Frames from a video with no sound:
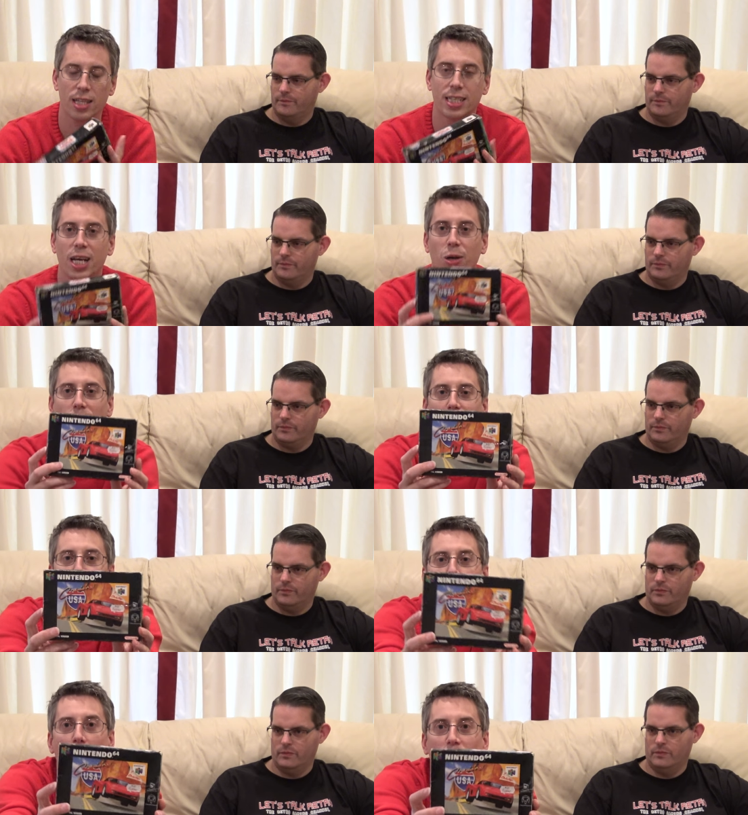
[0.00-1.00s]
Speaker 1: but ten
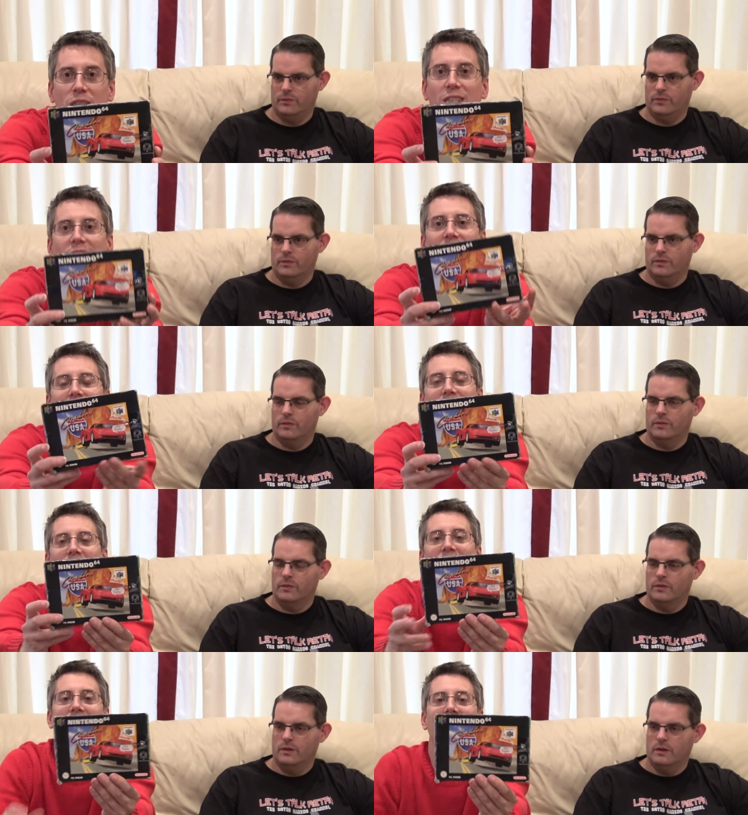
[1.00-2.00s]
quid boxed
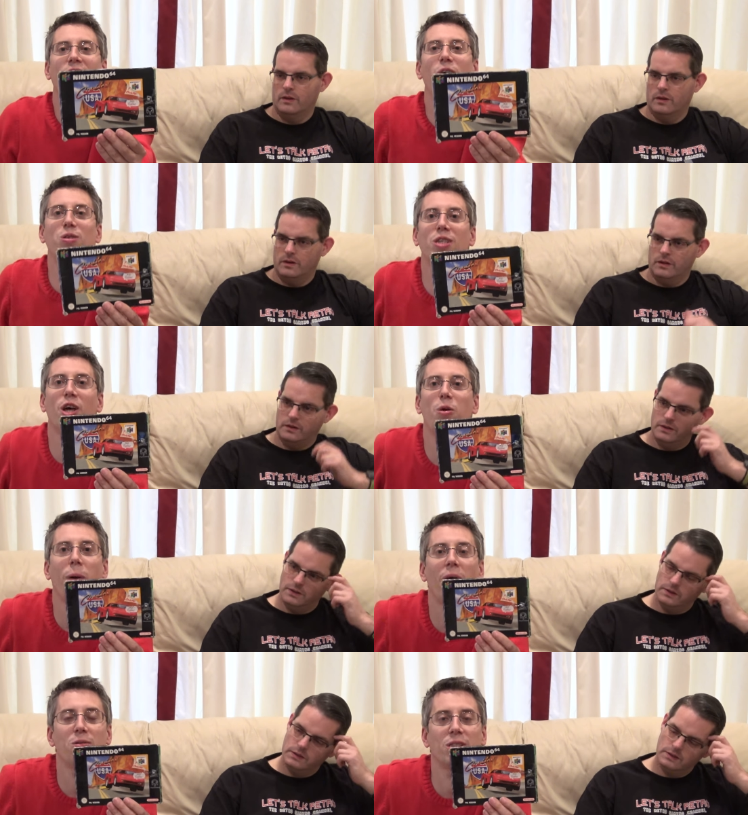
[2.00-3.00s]
Again, no, no
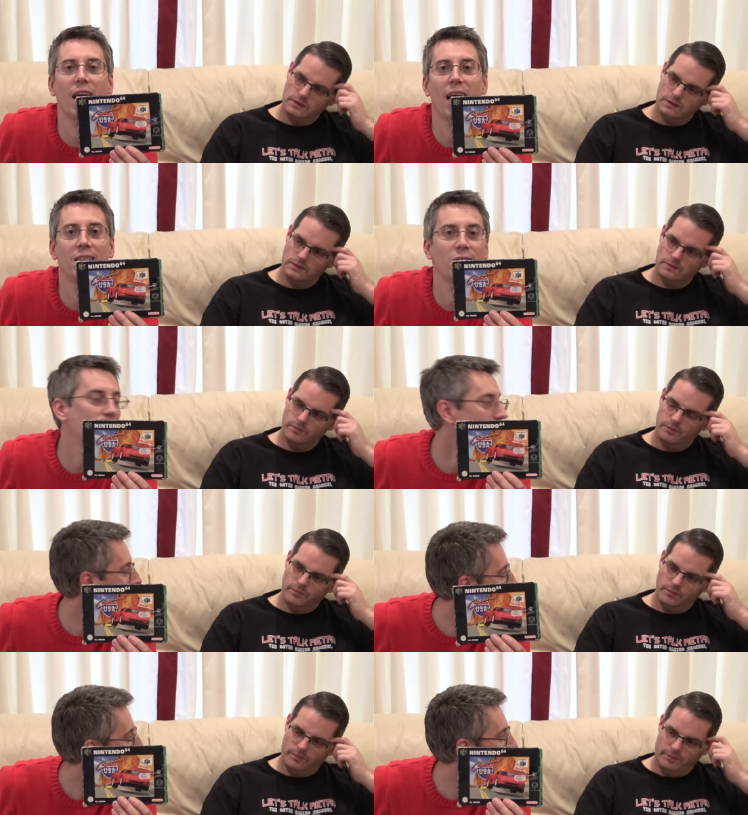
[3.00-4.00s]
PAL scans or good
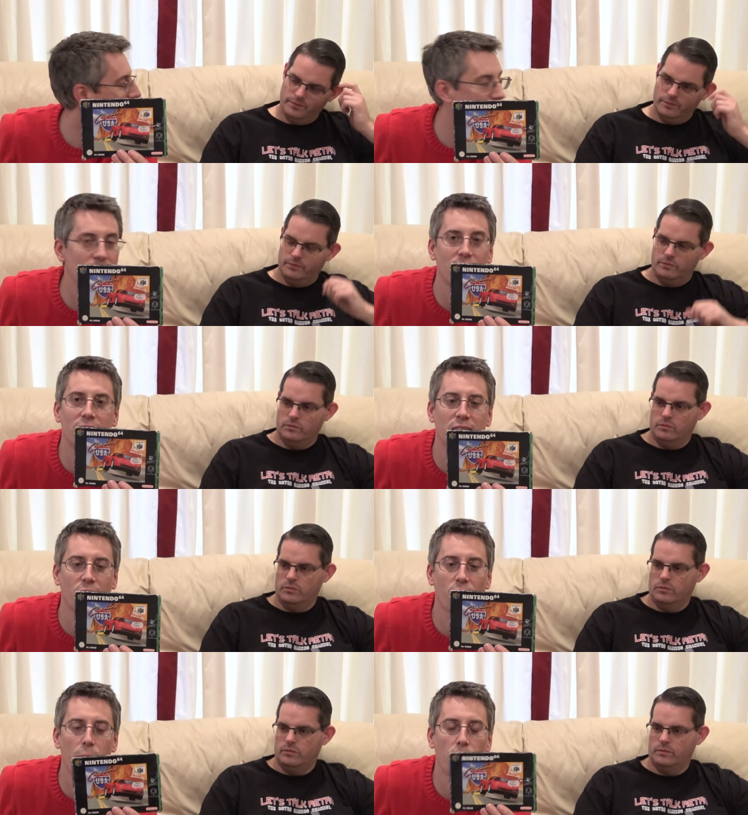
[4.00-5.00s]
scans existed,
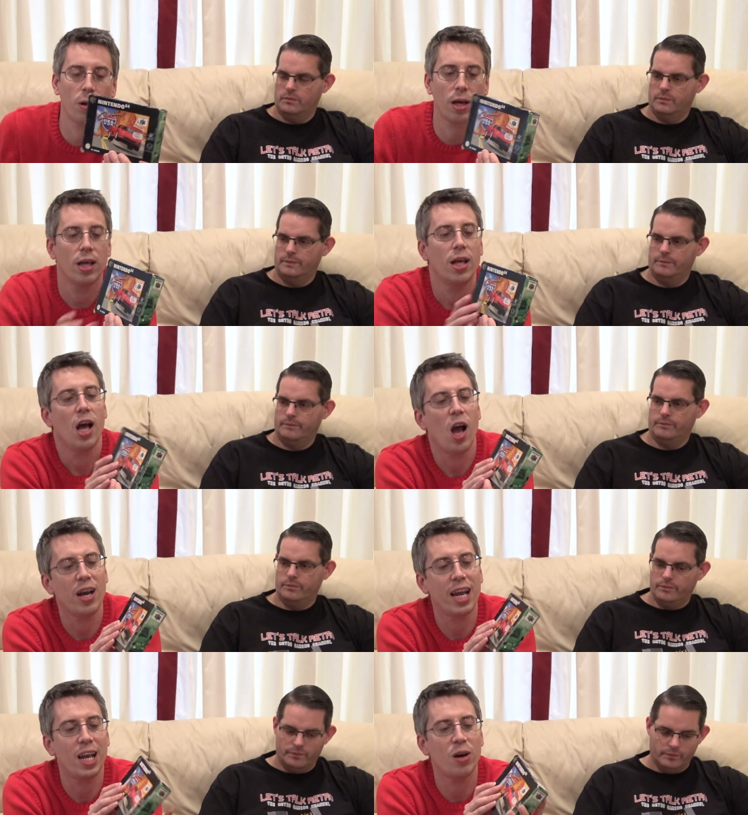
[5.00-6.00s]
so I bought it.
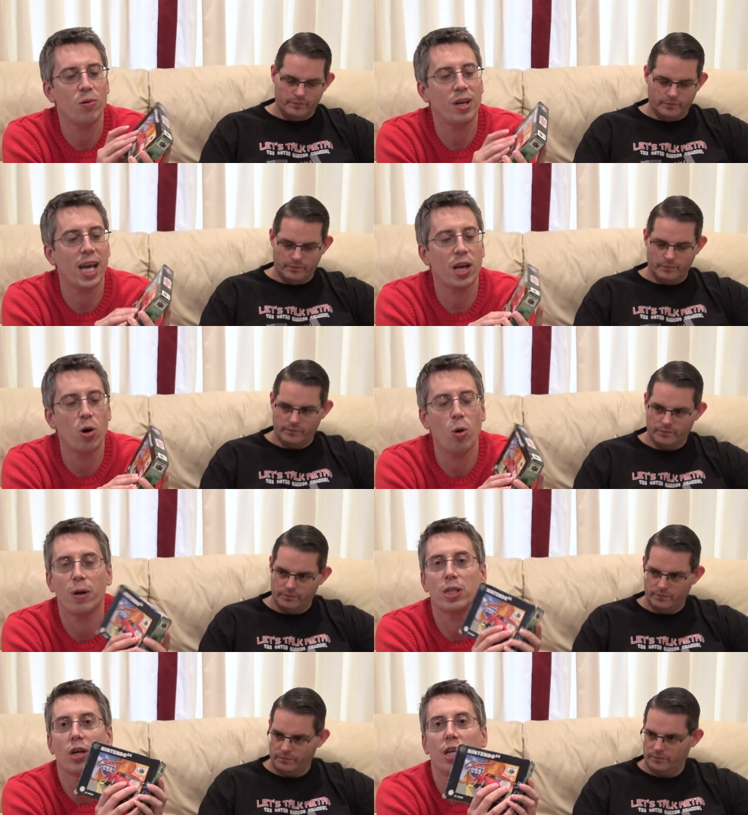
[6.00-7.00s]
Only little niggle,
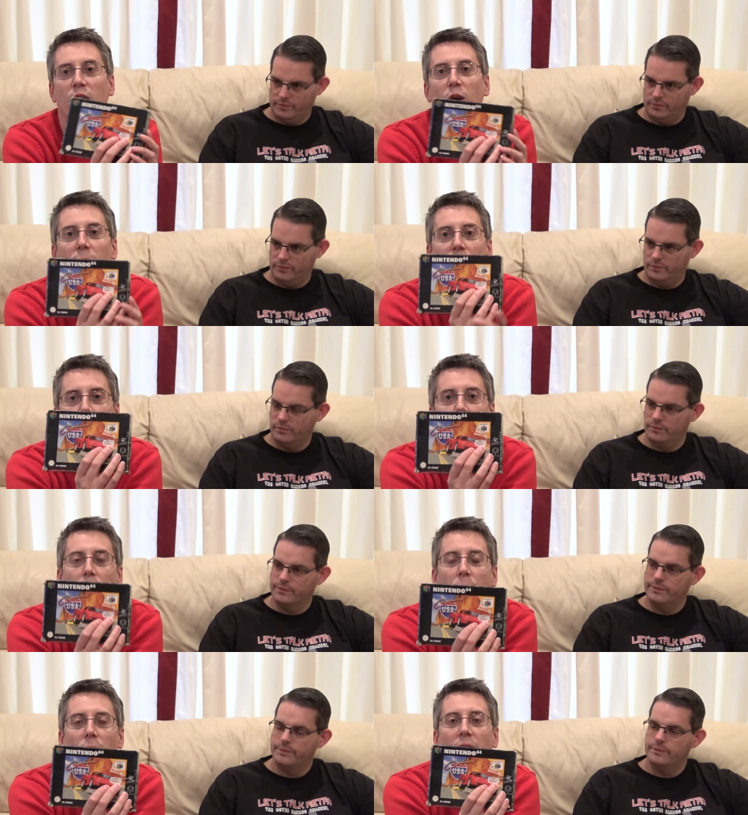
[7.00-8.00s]
which I knew before I
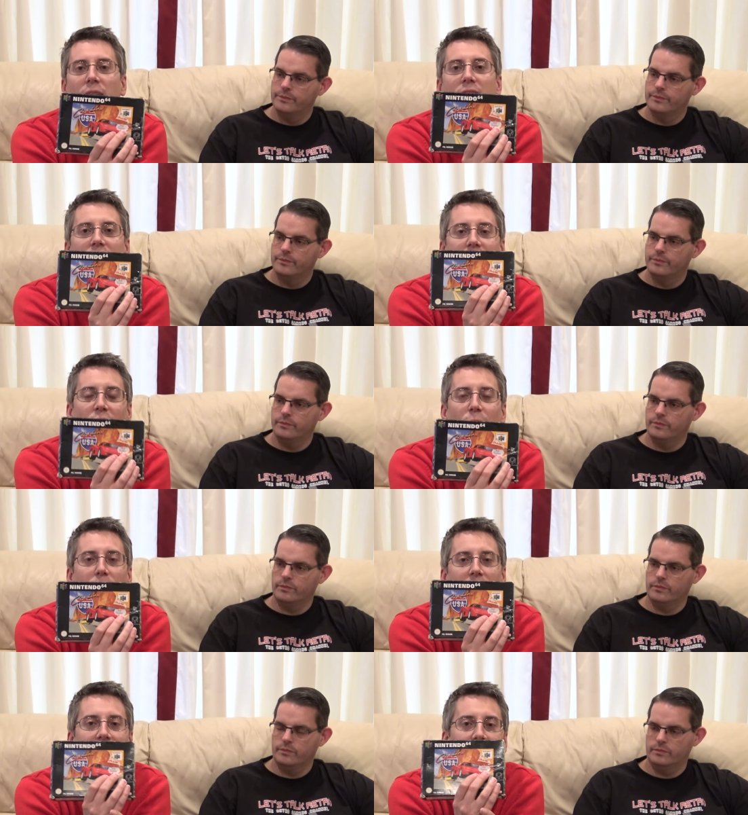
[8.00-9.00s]
bought it, and the seller
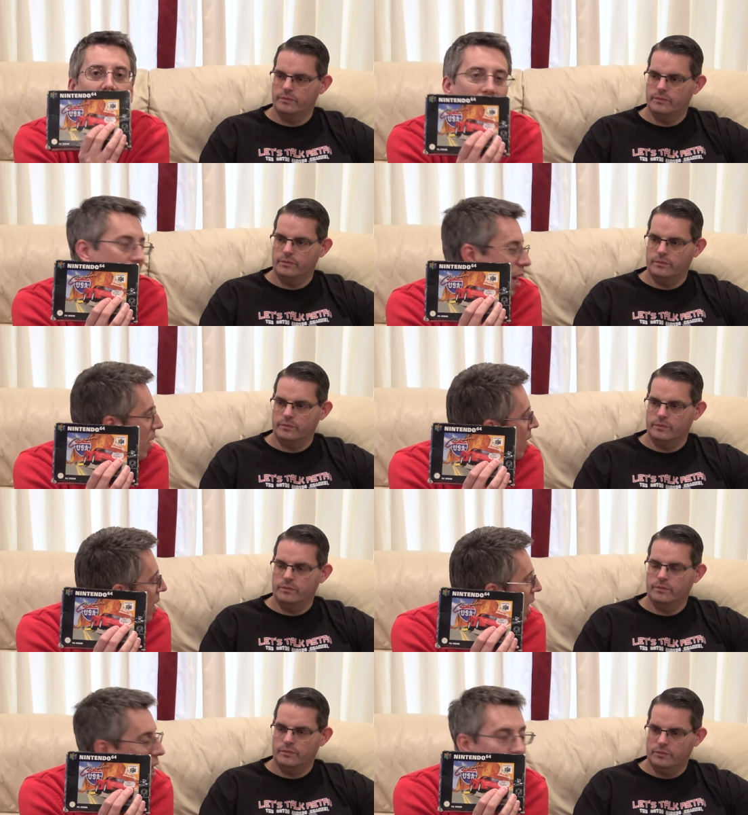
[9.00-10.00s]
made it clear,
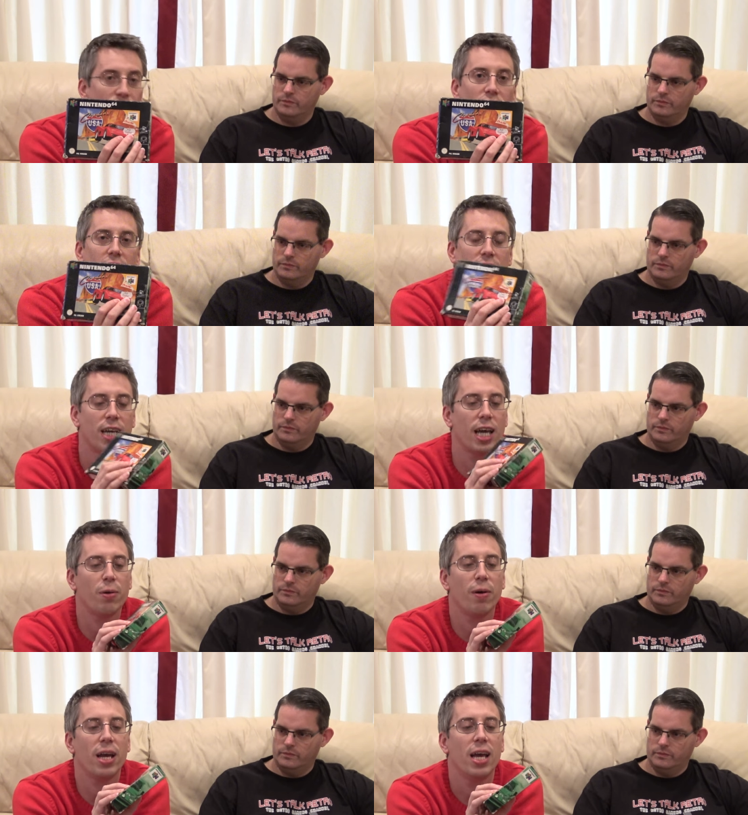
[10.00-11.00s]
even though you can see it
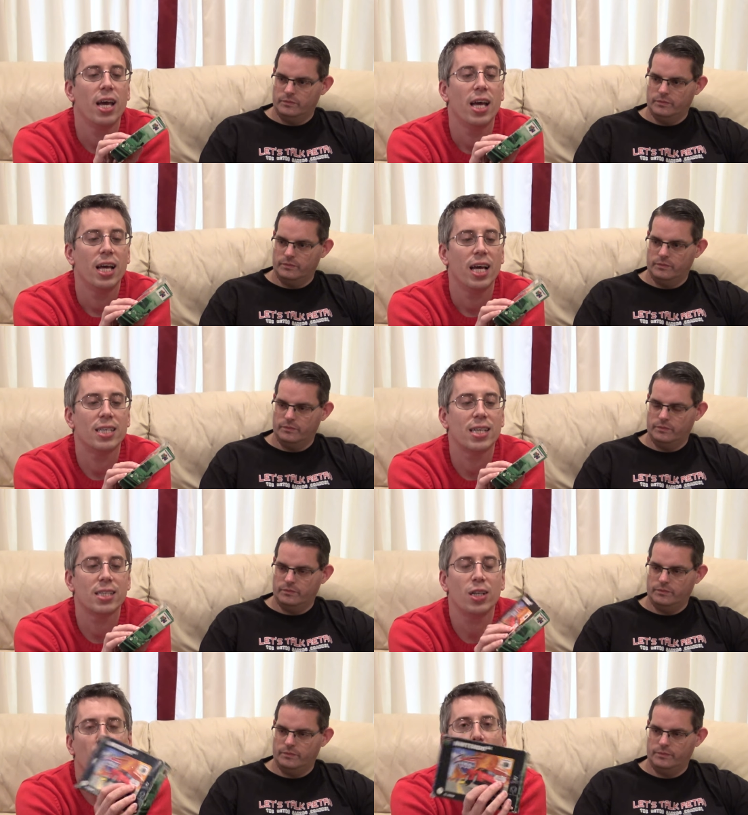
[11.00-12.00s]
anyway, is
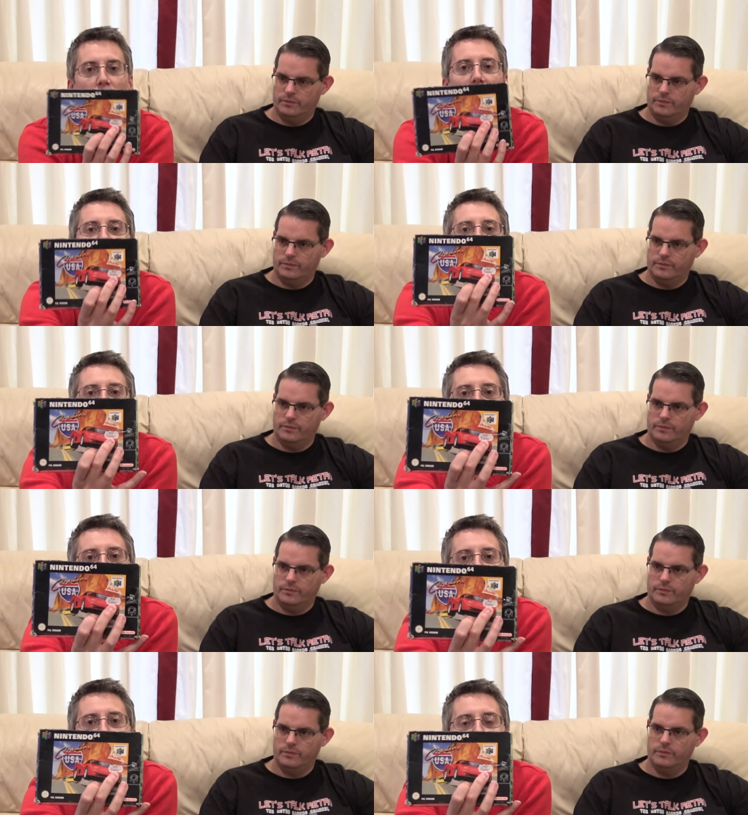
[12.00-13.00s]
there's a little price
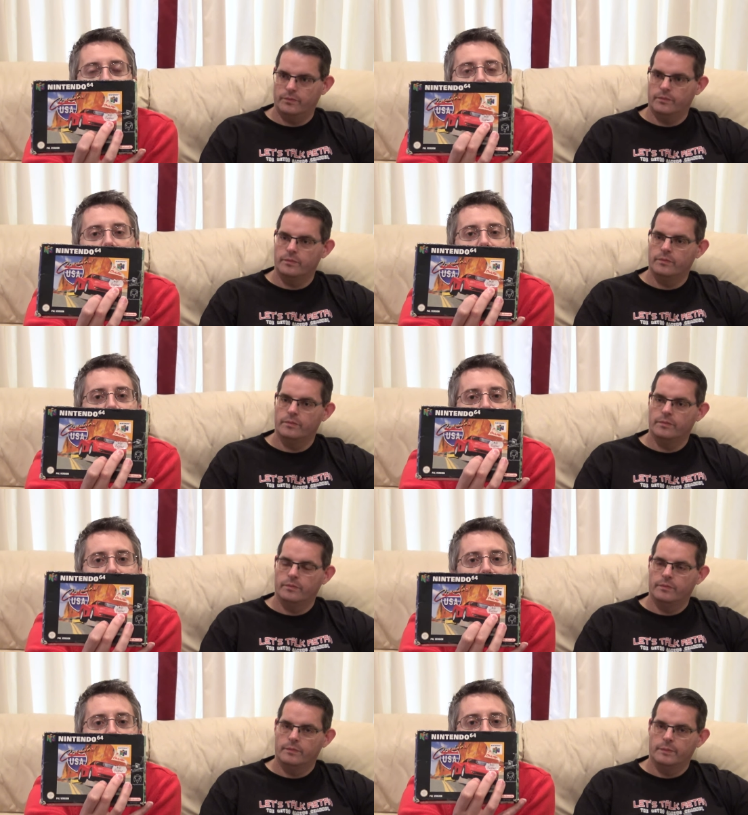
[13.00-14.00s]
label sticker and it
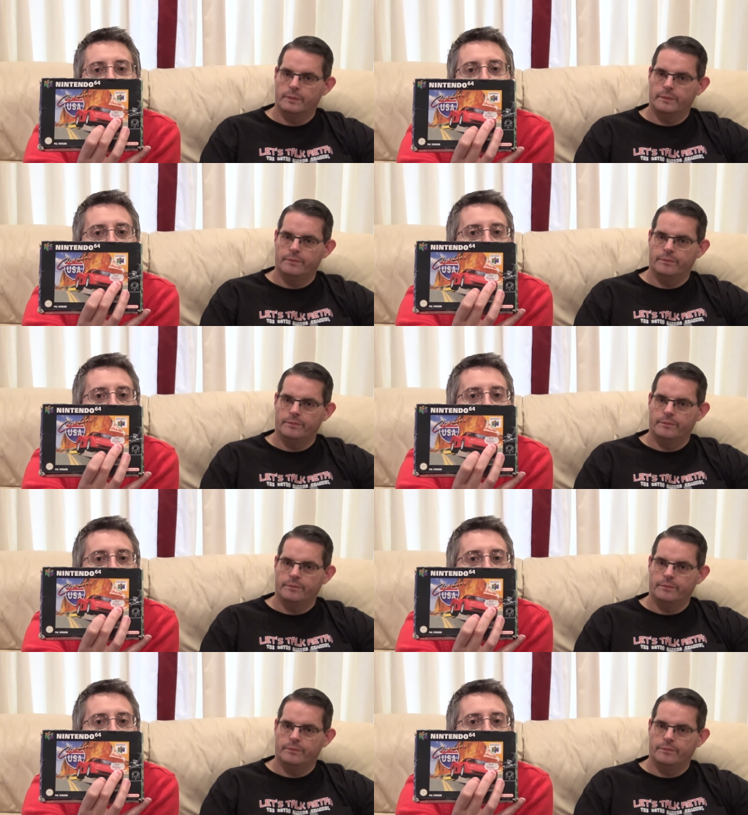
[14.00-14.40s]
says no